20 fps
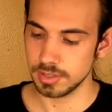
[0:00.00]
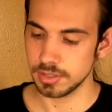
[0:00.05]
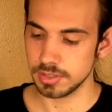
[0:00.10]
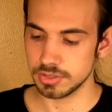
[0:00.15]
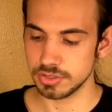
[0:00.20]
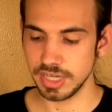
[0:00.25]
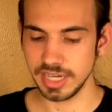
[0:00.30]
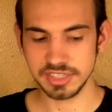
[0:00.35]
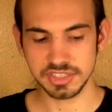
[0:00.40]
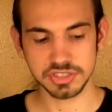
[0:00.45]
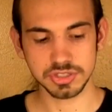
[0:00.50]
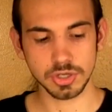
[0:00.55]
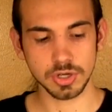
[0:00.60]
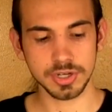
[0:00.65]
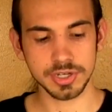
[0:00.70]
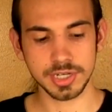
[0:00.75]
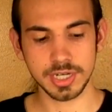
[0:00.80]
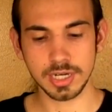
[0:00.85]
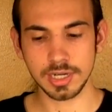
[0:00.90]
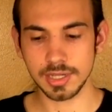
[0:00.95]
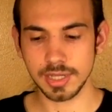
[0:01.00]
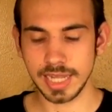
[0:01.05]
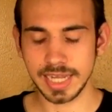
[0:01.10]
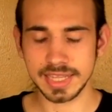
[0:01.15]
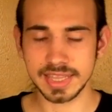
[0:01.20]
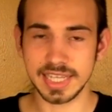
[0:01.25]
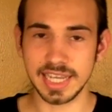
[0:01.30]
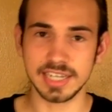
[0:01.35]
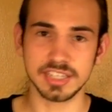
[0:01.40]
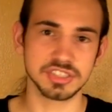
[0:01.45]
chances are you're going to
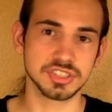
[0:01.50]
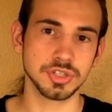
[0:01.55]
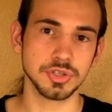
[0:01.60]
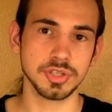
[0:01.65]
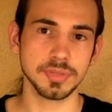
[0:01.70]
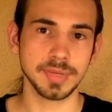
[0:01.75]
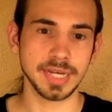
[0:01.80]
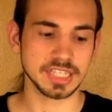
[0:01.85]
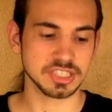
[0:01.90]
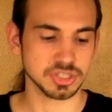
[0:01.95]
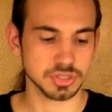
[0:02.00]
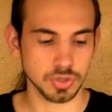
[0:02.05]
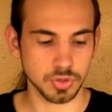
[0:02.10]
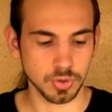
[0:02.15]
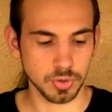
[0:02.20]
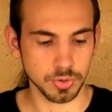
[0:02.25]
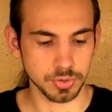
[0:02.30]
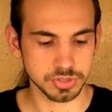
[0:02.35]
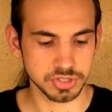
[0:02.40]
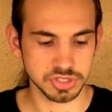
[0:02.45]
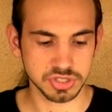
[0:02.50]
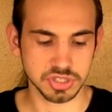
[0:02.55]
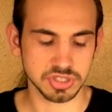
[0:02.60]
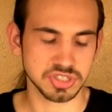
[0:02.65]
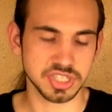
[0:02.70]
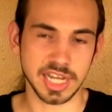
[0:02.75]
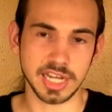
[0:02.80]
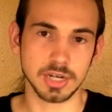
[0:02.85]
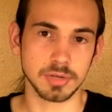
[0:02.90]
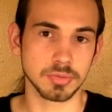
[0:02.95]
like the NS2 the best or just the
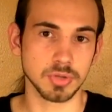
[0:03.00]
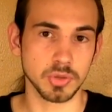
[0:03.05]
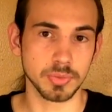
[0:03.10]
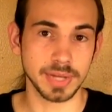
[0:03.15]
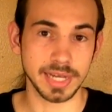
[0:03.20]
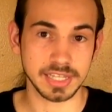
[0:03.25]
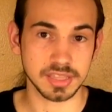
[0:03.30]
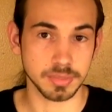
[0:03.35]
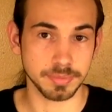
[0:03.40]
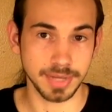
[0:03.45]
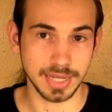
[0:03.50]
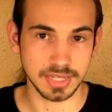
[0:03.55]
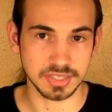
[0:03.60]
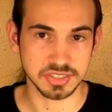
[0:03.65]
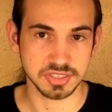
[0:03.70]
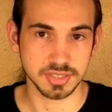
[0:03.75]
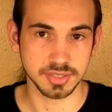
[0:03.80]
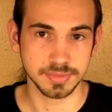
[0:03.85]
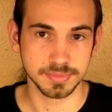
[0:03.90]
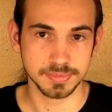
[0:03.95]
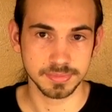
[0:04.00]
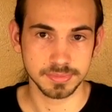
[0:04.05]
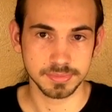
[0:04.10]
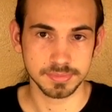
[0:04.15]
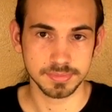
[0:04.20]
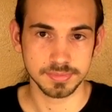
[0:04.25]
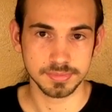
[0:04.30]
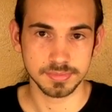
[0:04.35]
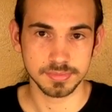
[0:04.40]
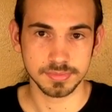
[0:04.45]
standard blowback the best.
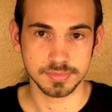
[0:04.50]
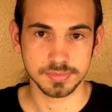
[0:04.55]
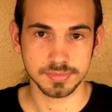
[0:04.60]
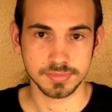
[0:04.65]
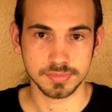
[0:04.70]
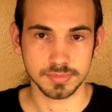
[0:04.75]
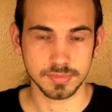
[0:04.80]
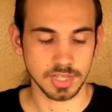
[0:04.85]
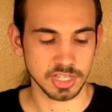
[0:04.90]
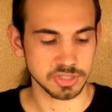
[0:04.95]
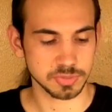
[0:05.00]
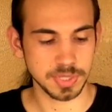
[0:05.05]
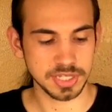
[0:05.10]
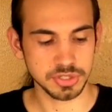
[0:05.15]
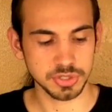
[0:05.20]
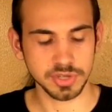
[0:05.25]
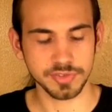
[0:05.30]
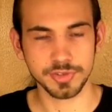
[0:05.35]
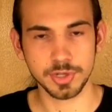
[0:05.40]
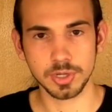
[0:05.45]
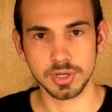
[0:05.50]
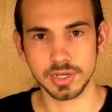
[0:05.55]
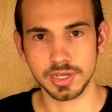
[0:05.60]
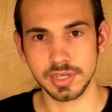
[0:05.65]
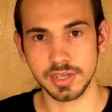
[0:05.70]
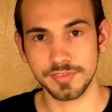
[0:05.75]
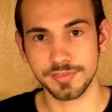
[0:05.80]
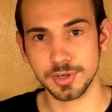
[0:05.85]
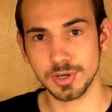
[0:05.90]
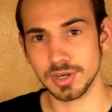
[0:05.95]
Especially if
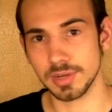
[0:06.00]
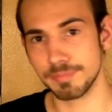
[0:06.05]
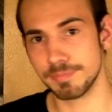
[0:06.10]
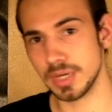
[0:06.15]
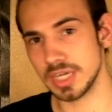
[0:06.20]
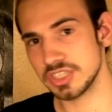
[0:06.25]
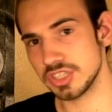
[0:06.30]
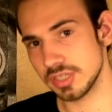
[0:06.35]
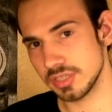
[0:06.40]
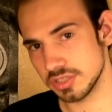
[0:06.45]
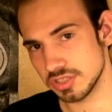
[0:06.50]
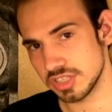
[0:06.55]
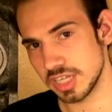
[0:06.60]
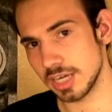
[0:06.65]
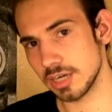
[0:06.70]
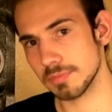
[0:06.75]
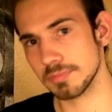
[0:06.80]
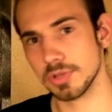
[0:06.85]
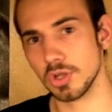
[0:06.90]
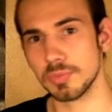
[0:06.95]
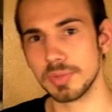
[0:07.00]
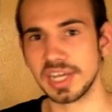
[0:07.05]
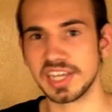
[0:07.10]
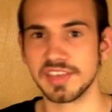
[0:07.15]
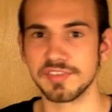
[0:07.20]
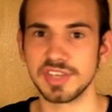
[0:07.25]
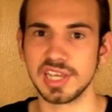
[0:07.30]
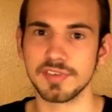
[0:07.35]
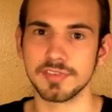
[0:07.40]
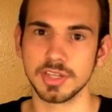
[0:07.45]
you're on a budget standard blowback,
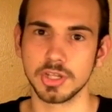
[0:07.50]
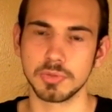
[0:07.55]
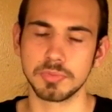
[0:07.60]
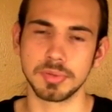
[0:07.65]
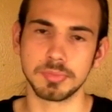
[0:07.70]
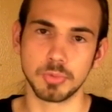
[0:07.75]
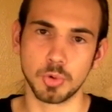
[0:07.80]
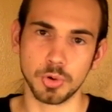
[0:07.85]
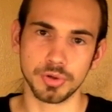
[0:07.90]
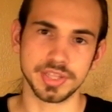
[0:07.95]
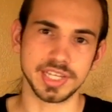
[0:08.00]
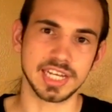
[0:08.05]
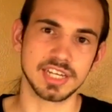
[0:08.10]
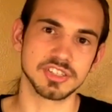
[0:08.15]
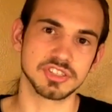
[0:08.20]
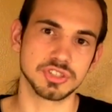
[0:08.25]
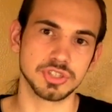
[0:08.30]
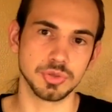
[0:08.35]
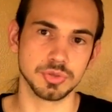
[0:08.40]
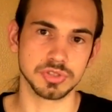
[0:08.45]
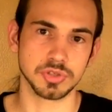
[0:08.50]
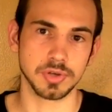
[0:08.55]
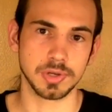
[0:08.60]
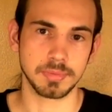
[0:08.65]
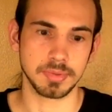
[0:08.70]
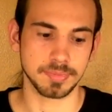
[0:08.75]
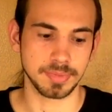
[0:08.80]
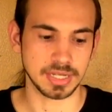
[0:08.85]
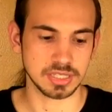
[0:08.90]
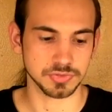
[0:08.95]
if you have a little bit more, the NS2 is going to
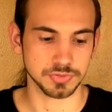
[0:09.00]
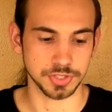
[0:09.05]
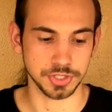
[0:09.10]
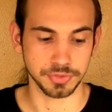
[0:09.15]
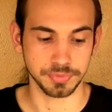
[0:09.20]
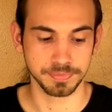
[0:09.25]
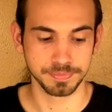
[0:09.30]
be best for you.